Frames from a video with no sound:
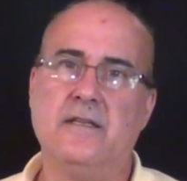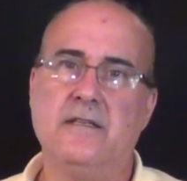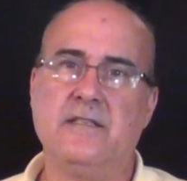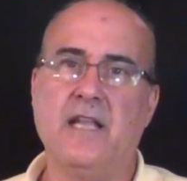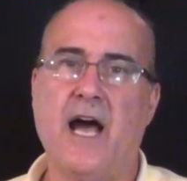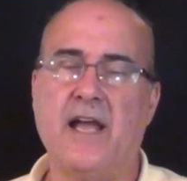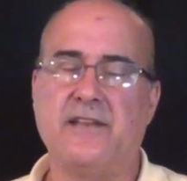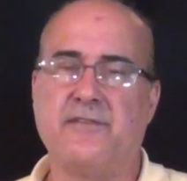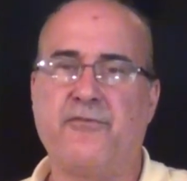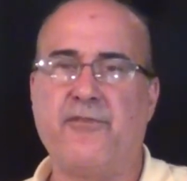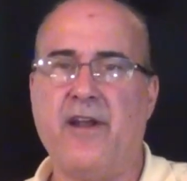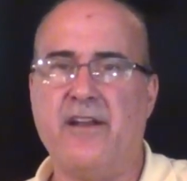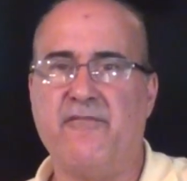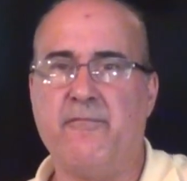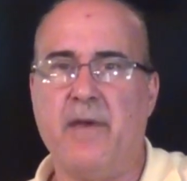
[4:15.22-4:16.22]
not the
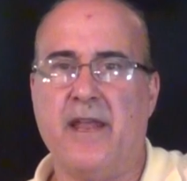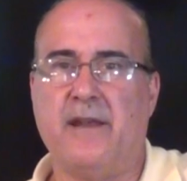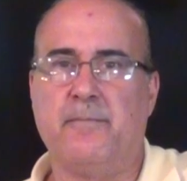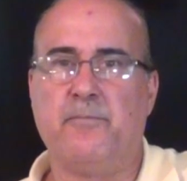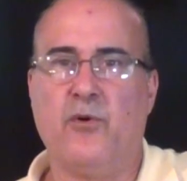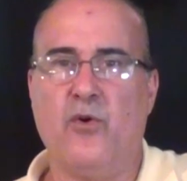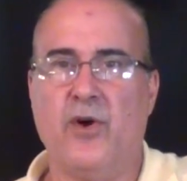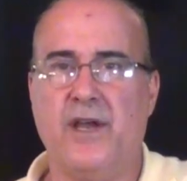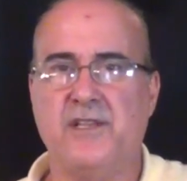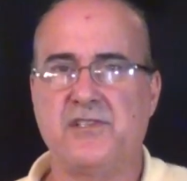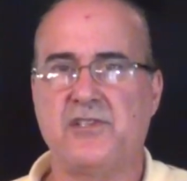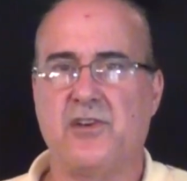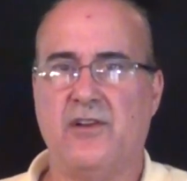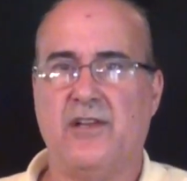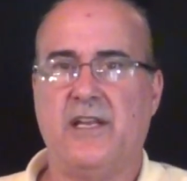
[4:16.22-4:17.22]
friend of men and boys,
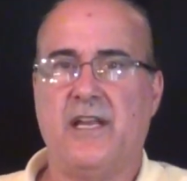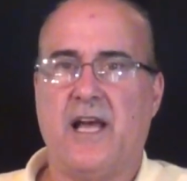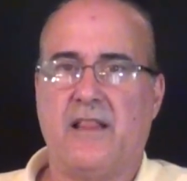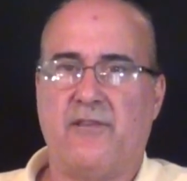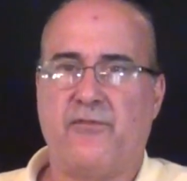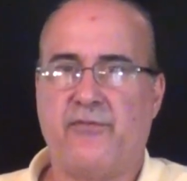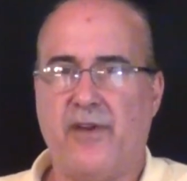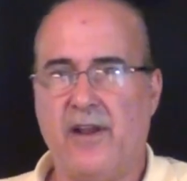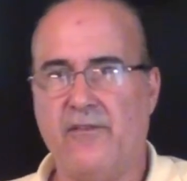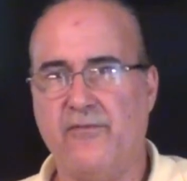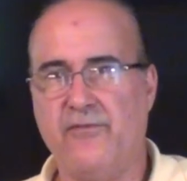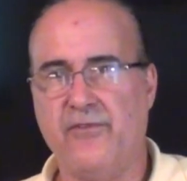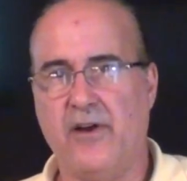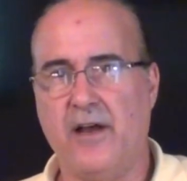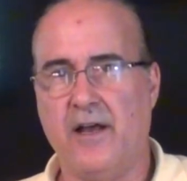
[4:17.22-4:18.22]
certainly not the friend
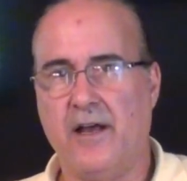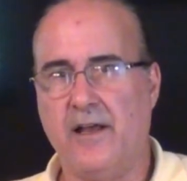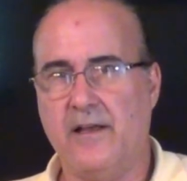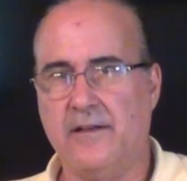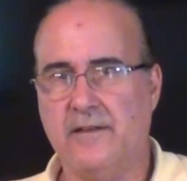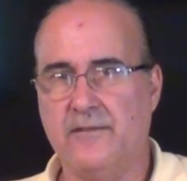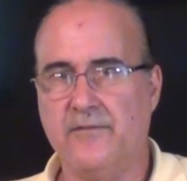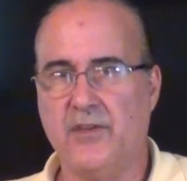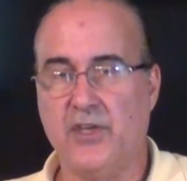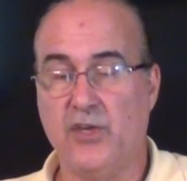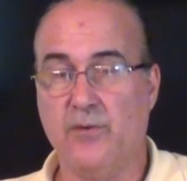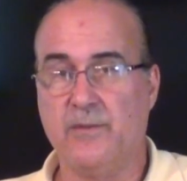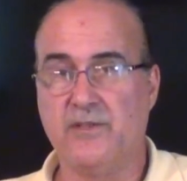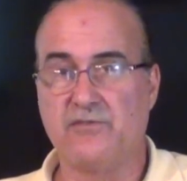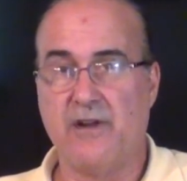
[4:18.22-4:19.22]
of the
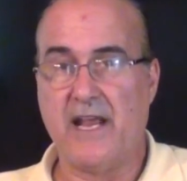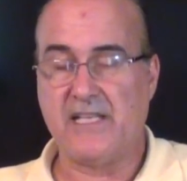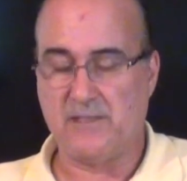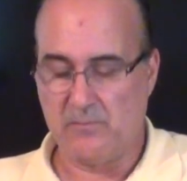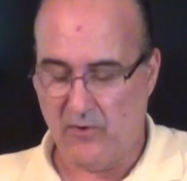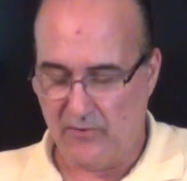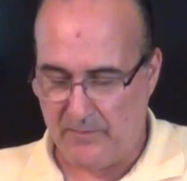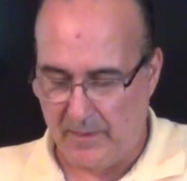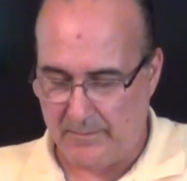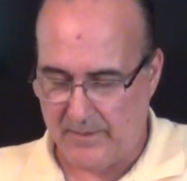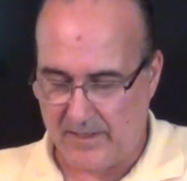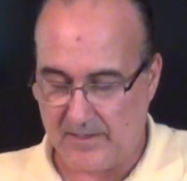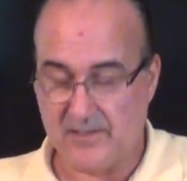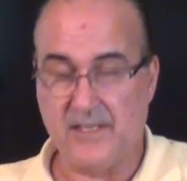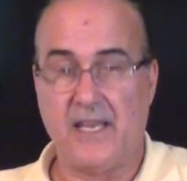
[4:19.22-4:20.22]
human rights movement,
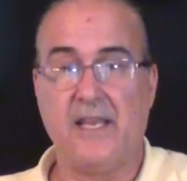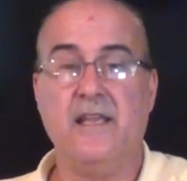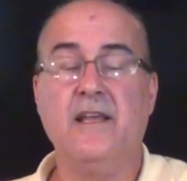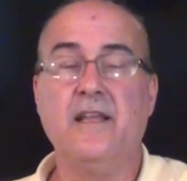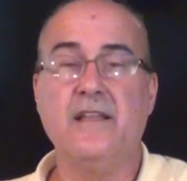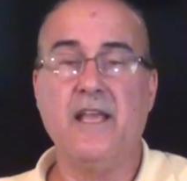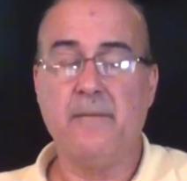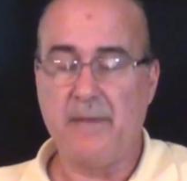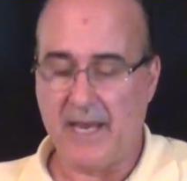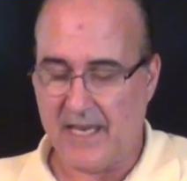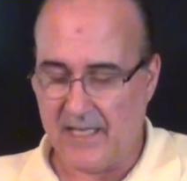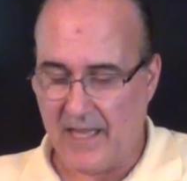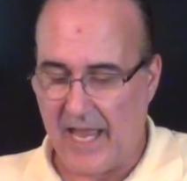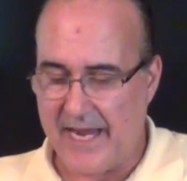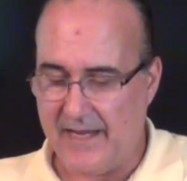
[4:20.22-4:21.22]
because they're
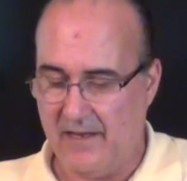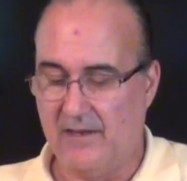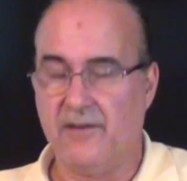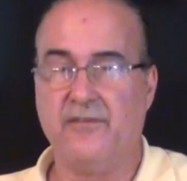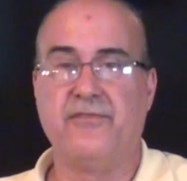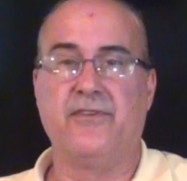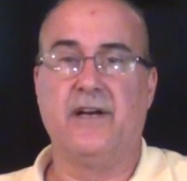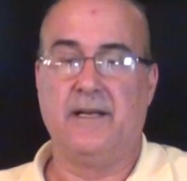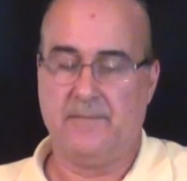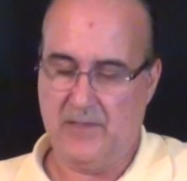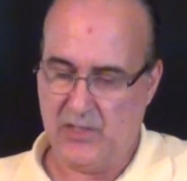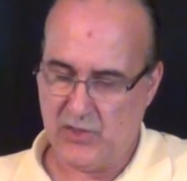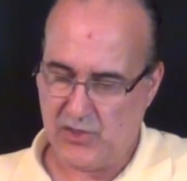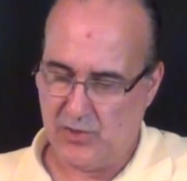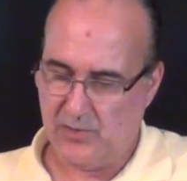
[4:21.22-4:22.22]
making light of
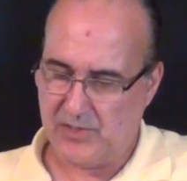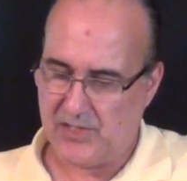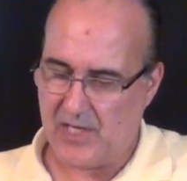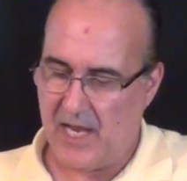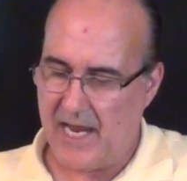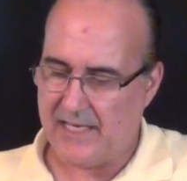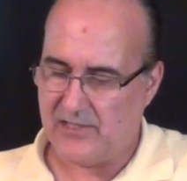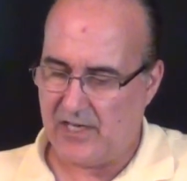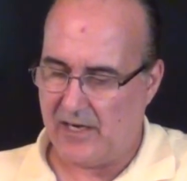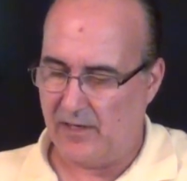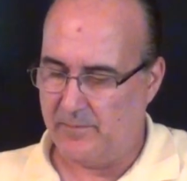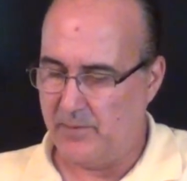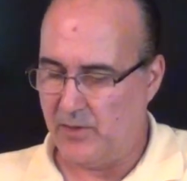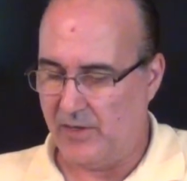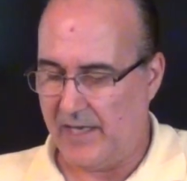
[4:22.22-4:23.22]
suicide,
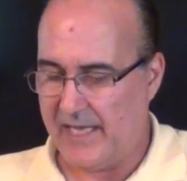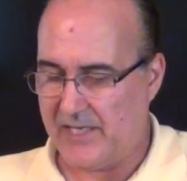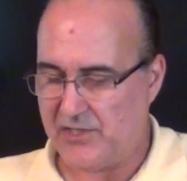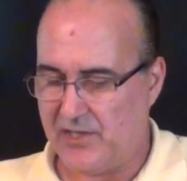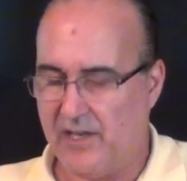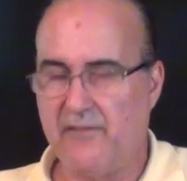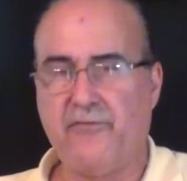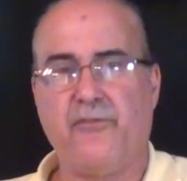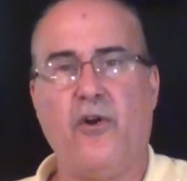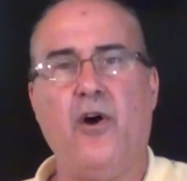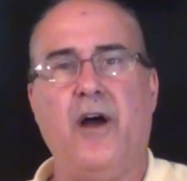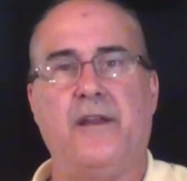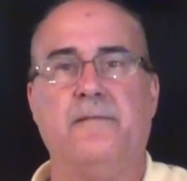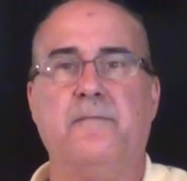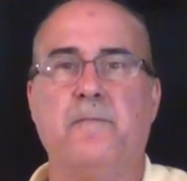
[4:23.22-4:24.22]
genital mutilation, and fraud.